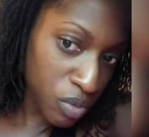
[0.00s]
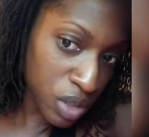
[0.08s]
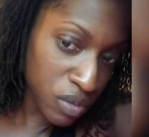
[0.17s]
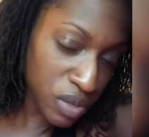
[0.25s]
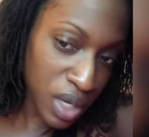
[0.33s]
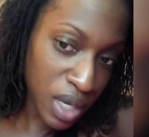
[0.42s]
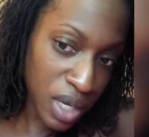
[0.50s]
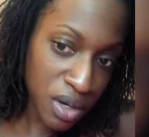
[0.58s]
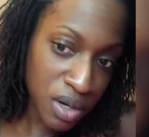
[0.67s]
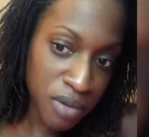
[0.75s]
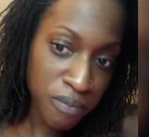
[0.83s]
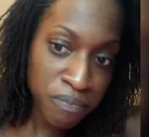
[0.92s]
of the
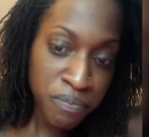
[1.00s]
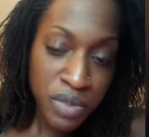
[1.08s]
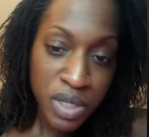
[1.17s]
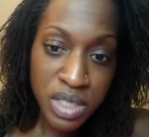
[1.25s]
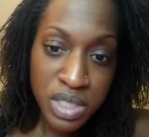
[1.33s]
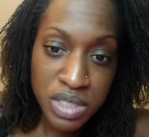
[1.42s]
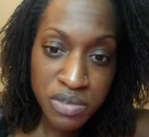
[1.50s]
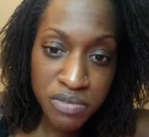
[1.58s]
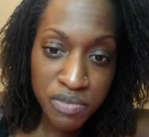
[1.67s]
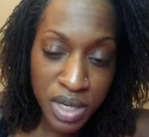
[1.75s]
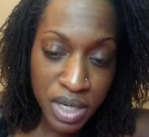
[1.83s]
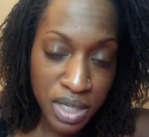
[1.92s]
hair, and it's
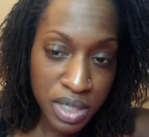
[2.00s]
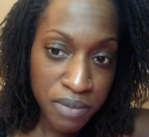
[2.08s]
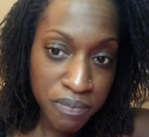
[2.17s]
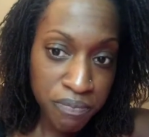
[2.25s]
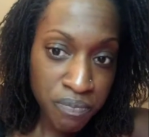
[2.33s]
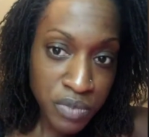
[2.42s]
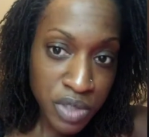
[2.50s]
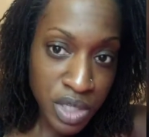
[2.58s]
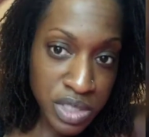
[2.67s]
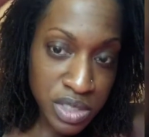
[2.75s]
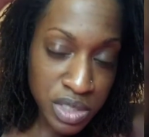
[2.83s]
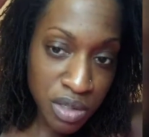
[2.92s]
fine
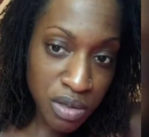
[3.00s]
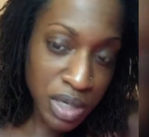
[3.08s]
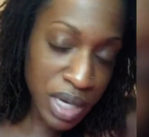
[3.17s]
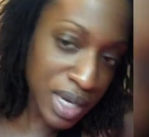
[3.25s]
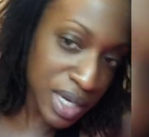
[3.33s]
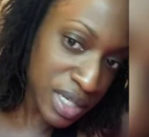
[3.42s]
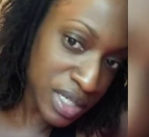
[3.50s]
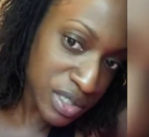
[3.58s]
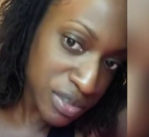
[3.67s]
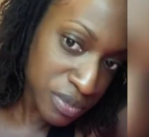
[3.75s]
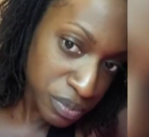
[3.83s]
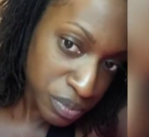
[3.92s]
as long
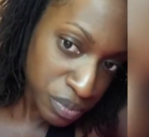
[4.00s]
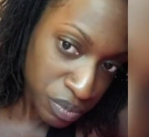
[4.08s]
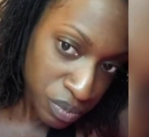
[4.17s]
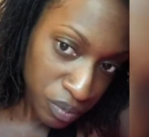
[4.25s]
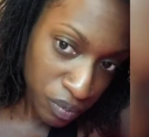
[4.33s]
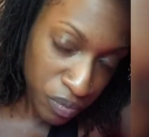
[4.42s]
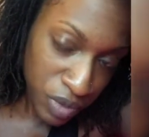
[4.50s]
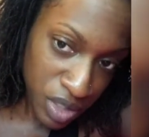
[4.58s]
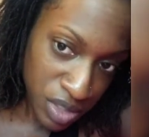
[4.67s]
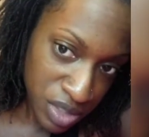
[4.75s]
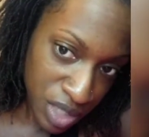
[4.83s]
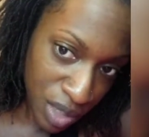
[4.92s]
as
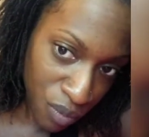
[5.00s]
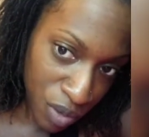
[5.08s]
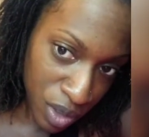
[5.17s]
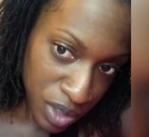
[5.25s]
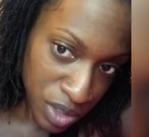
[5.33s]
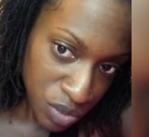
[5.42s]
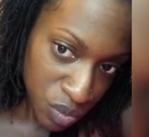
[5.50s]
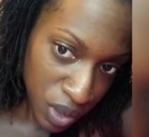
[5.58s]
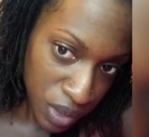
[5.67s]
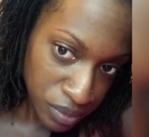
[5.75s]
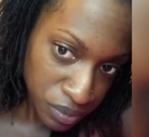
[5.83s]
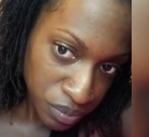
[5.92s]
it's not working its
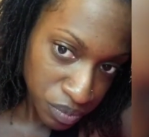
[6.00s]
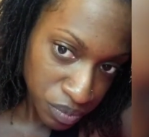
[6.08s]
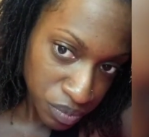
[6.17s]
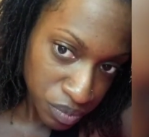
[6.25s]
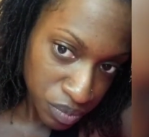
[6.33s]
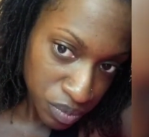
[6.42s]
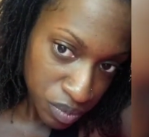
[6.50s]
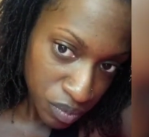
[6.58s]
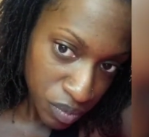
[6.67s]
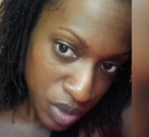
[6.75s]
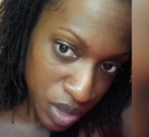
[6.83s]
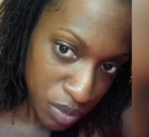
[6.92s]
way
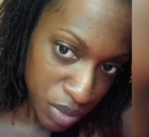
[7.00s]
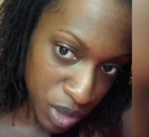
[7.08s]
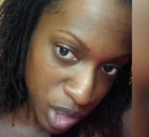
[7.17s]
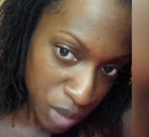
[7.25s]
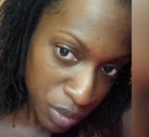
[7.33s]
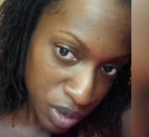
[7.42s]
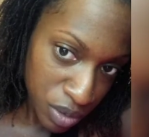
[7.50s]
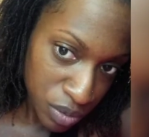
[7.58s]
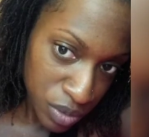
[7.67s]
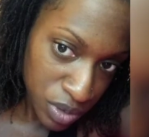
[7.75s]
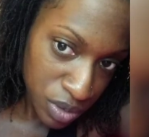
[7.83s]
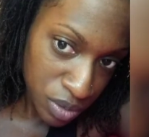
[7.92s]
and becoming
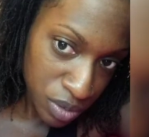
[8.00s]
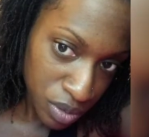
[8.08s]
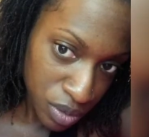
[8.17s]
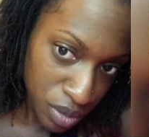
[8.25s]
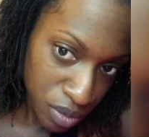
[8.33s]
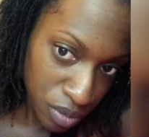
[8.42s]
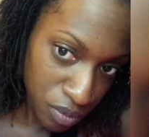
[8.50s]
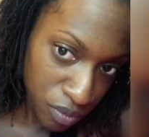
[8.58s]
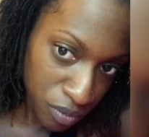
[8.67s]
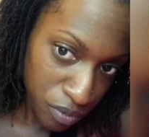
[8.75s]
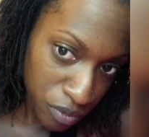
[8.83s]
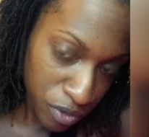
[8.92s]
loose
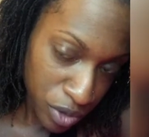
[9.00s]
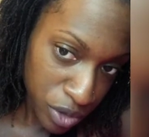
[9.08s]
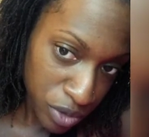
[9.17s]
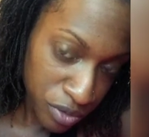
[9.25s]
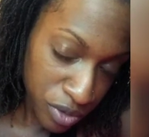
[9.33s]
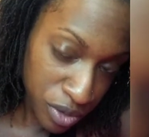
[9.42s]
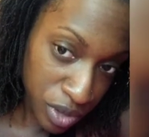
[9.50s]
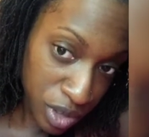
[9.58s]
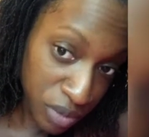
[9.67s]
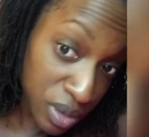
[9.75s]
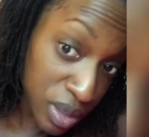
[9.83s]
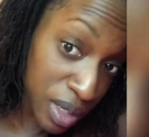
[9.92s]
further and further
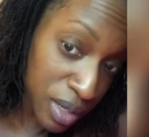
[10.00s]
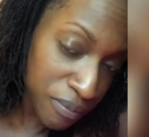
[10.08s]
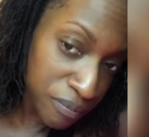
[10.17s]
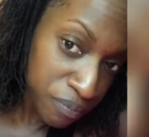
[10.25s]
up the lock.